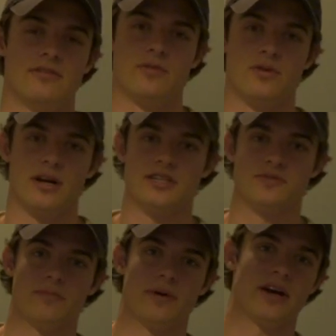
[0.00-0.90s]
four
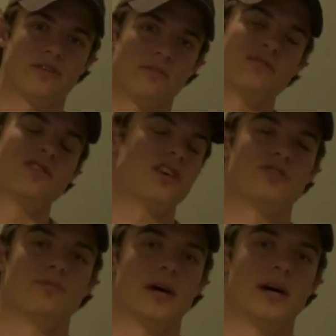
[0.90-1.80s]
guys, one bathroom. It's
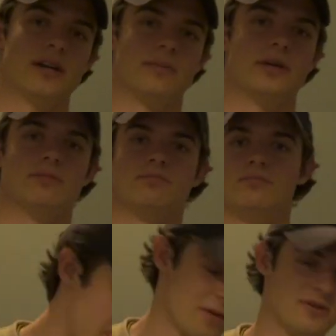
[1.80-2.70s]
not too bad. I
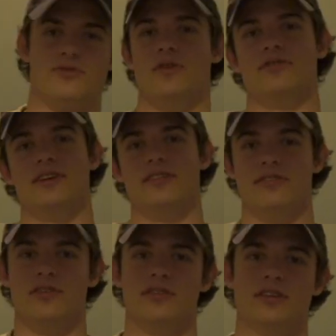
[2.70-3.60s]
mean, you just
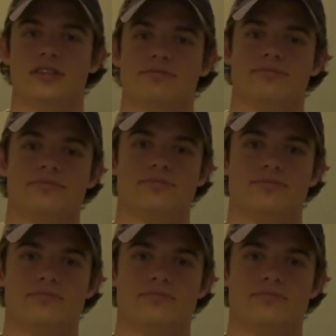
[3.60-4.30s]
rotate through. And